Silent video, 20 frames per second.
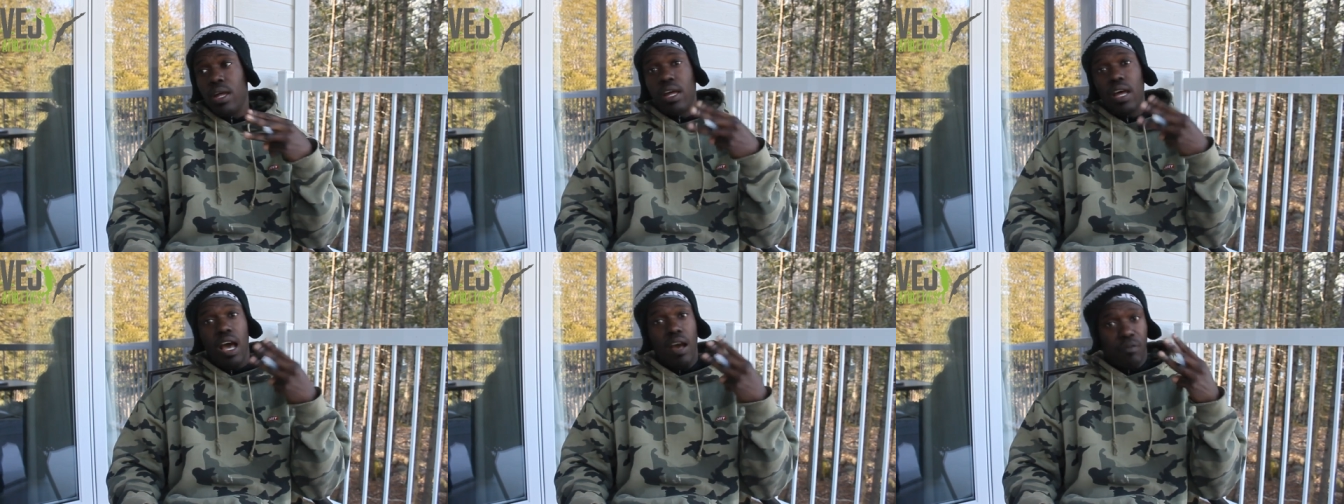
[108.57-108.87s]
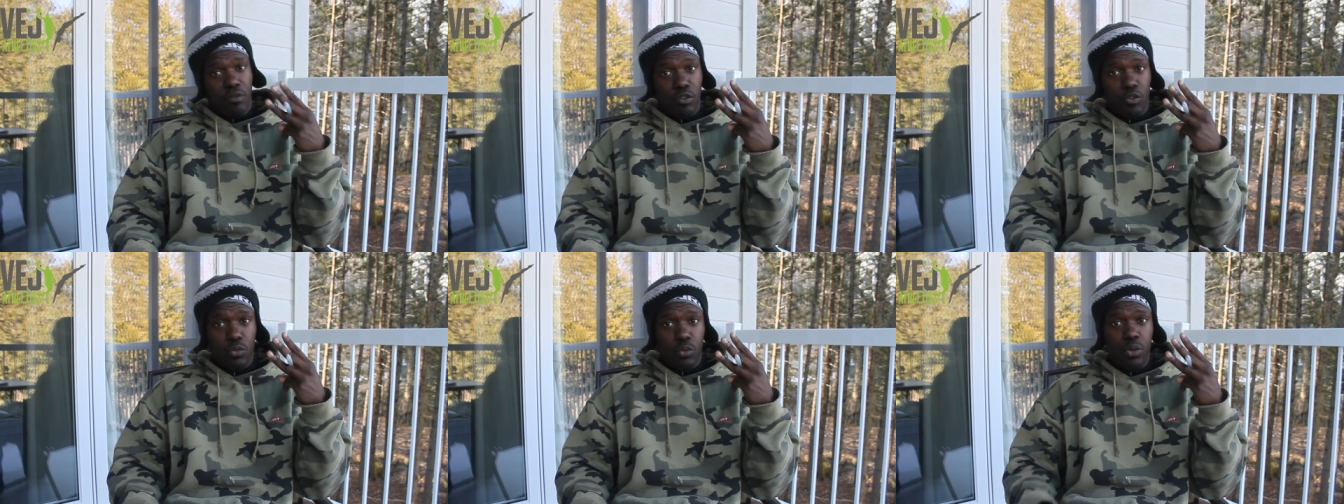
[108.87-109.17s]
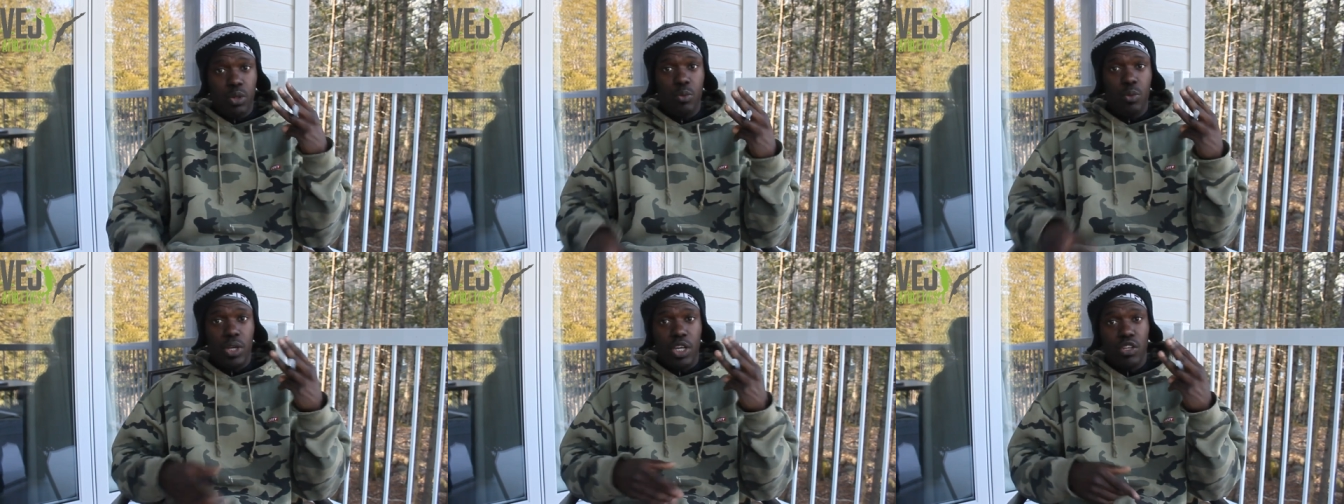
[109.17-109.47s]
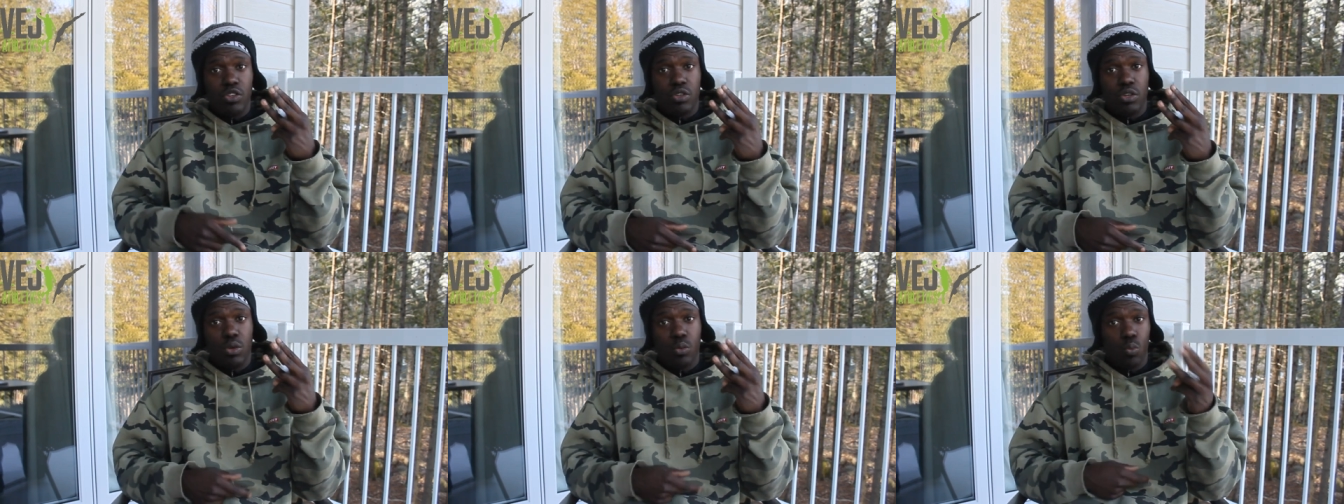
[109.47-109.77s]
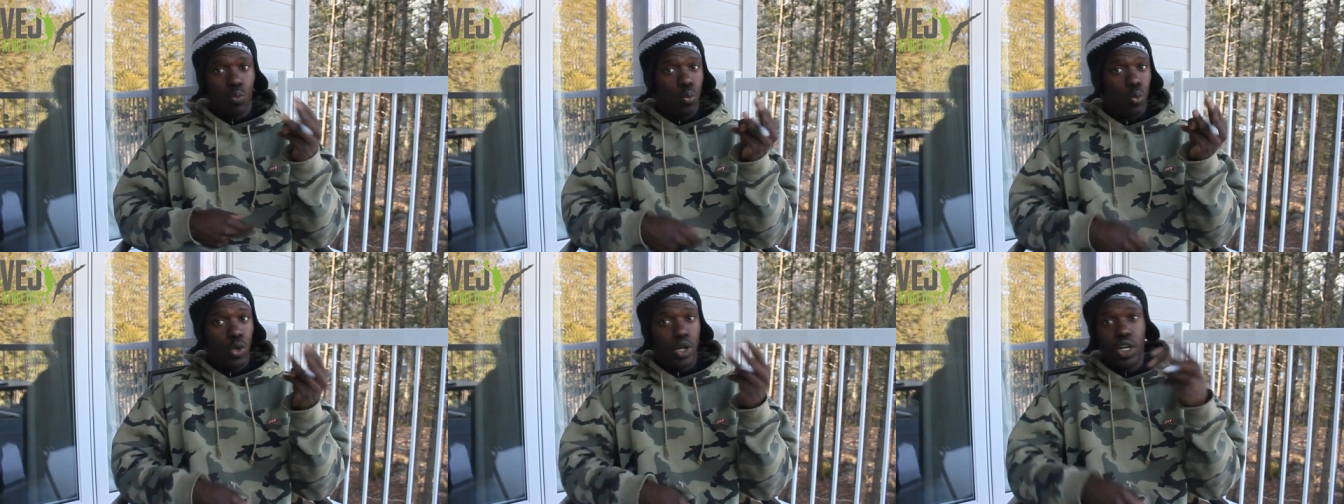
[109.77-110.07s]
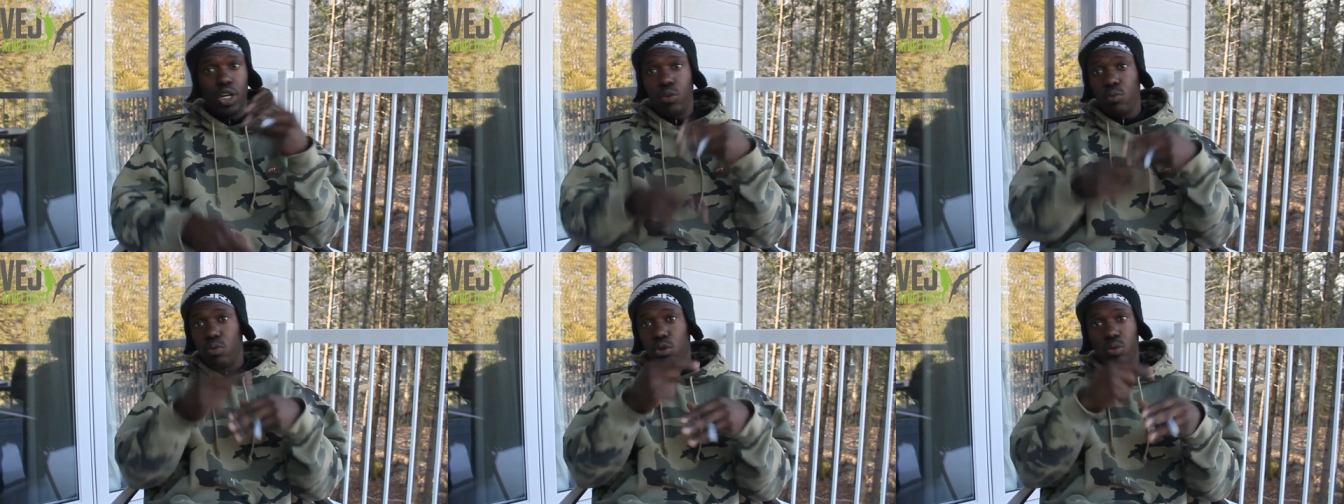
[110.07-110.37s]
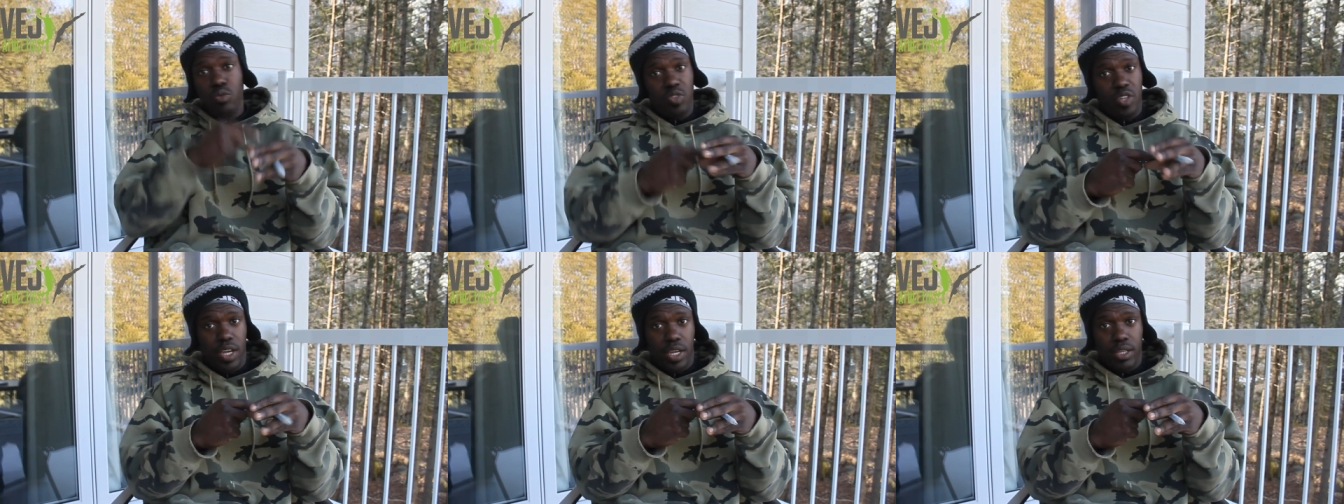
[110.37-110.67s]
After 3 weeks, we're gonna
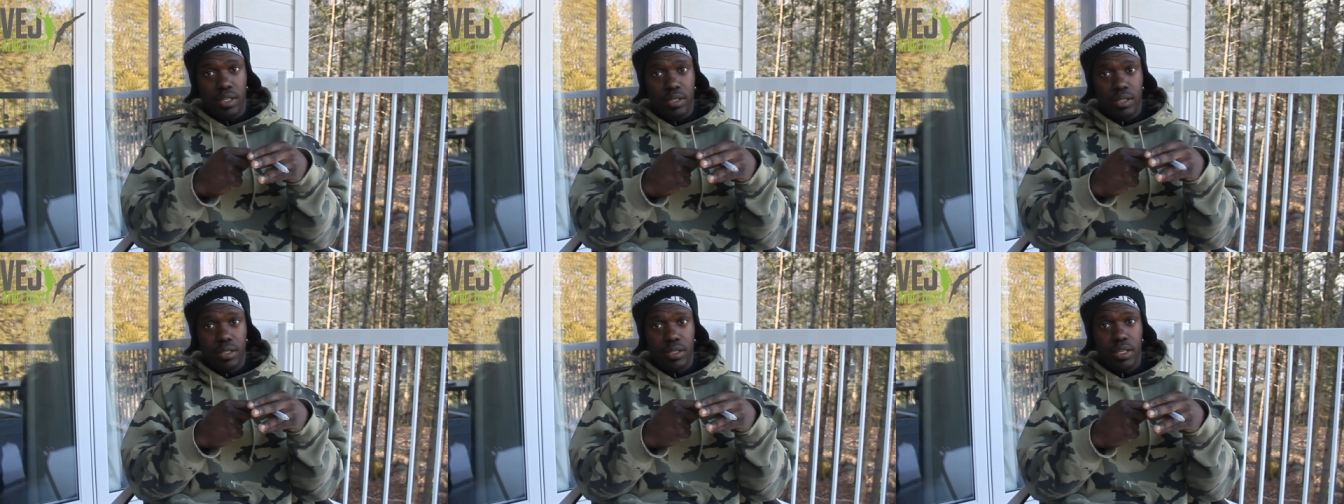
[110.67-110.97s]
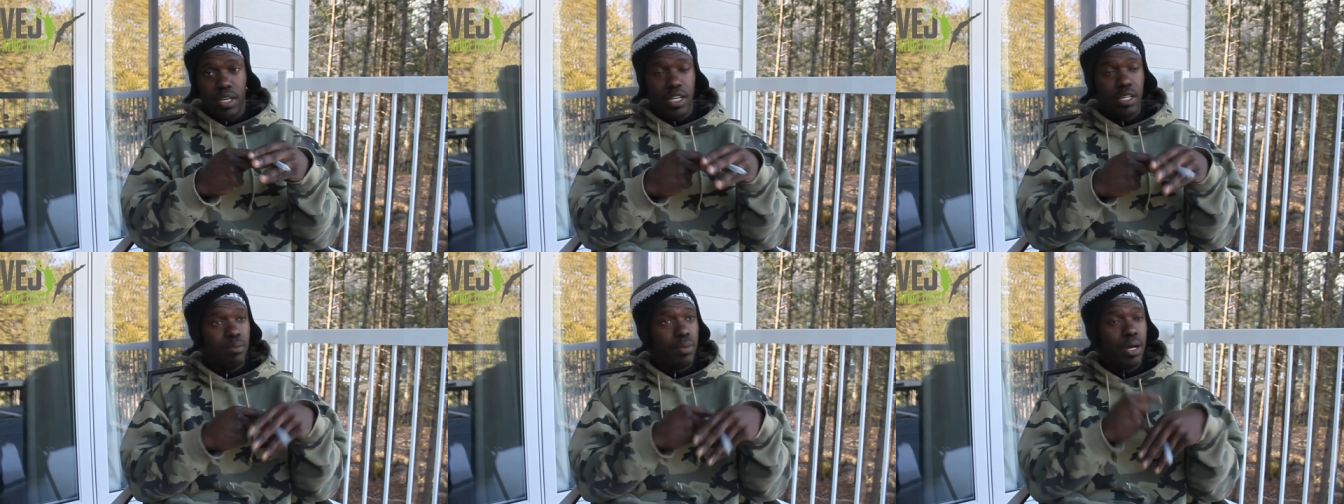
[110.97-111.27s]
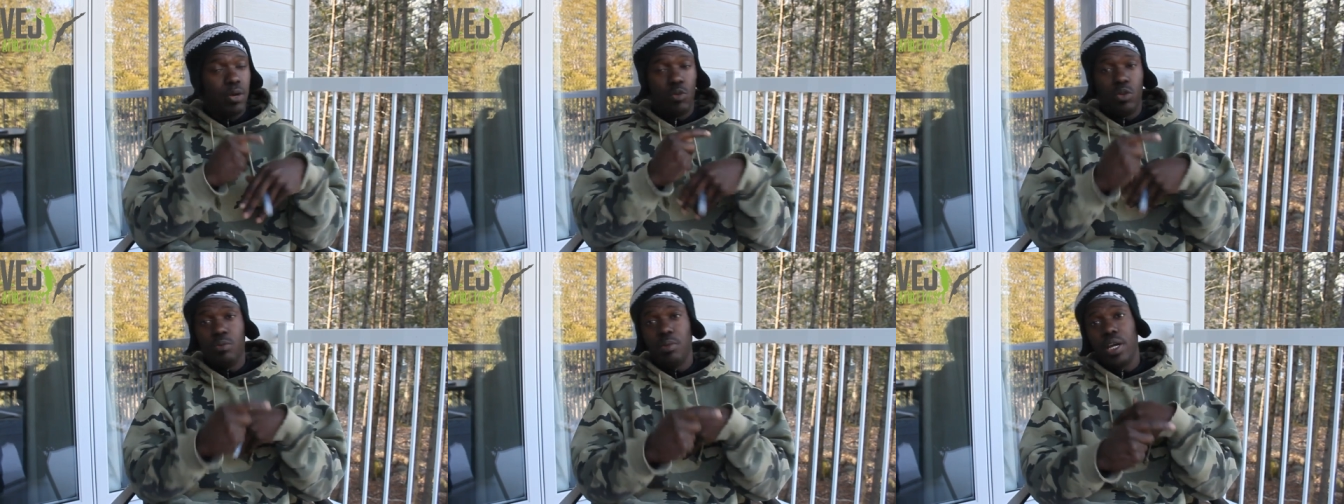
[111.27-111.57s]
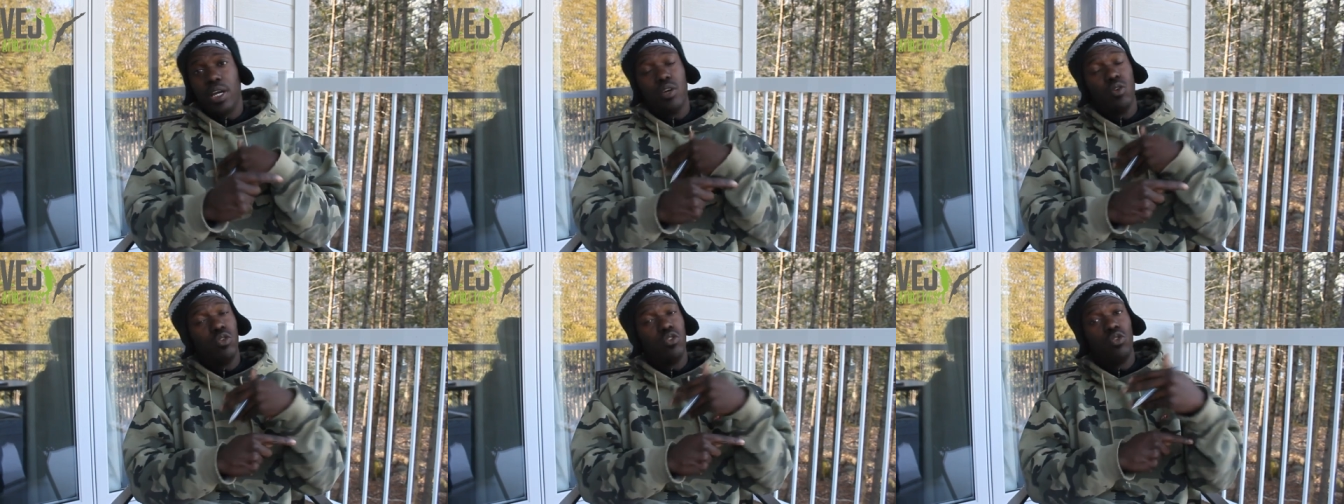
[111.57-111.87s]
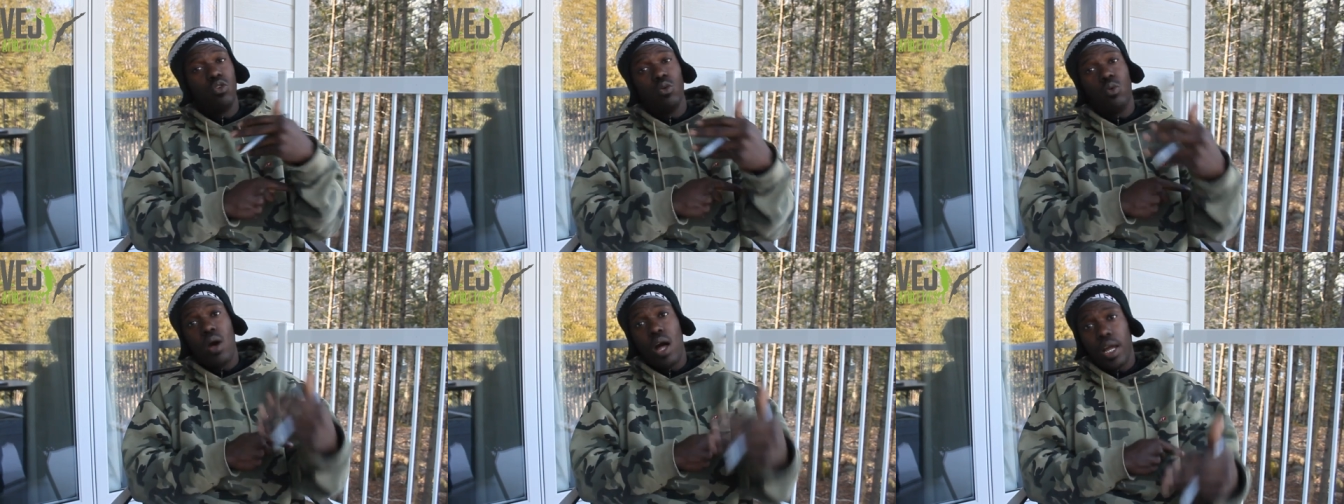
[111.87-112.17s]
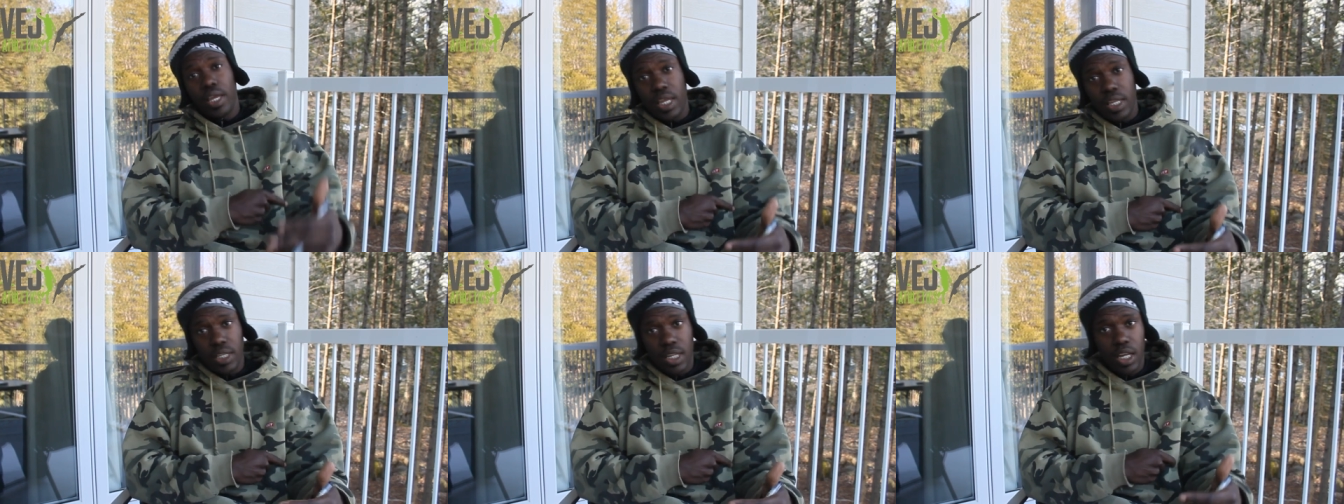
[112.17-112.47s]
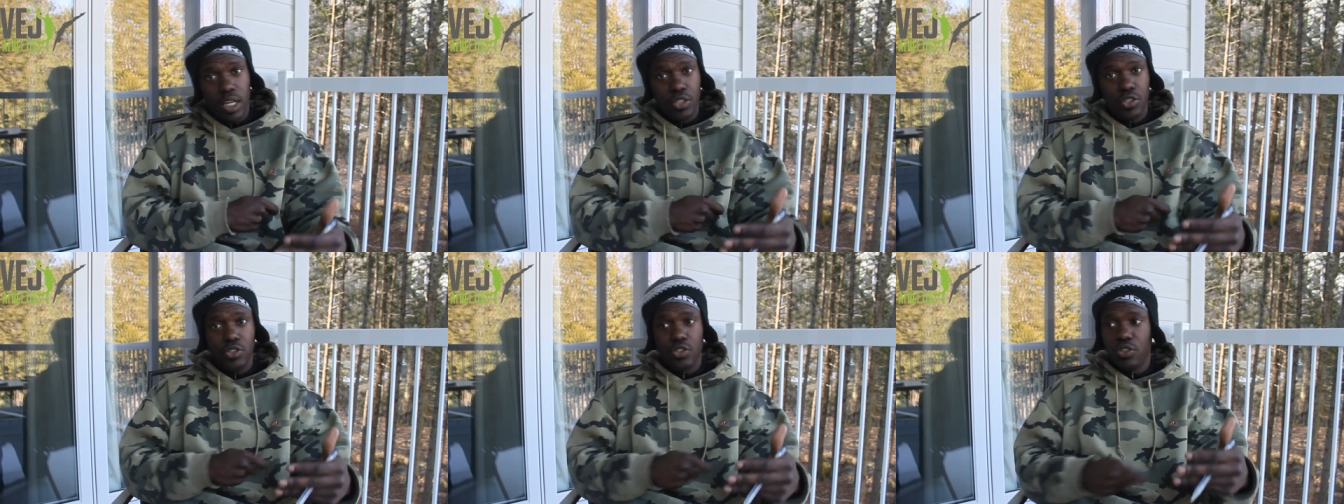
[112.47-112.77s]
rotate, and we might go into a walking
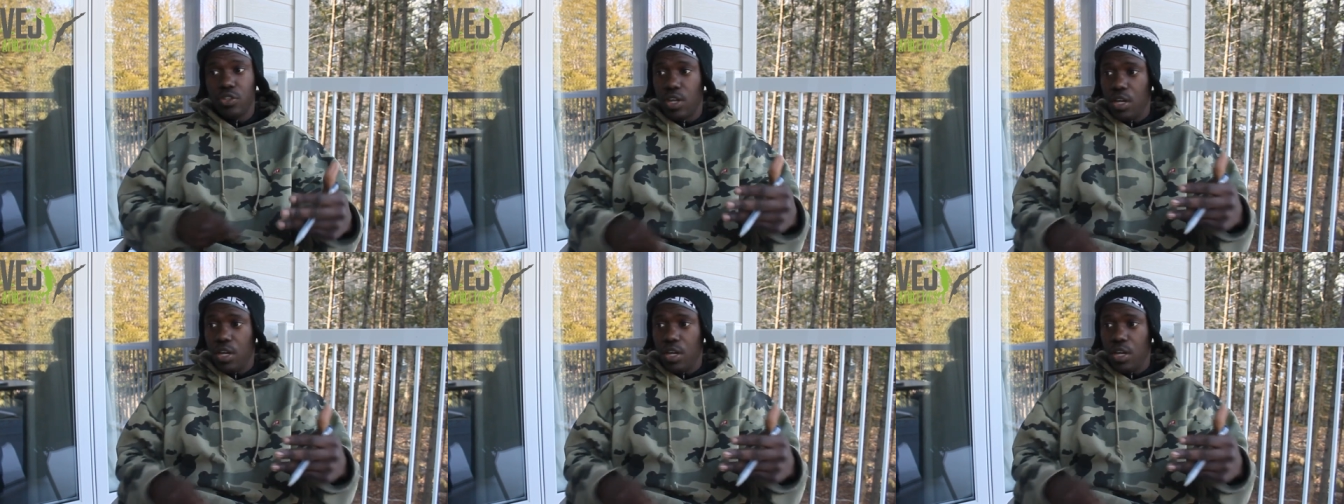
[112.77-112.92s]
lunge.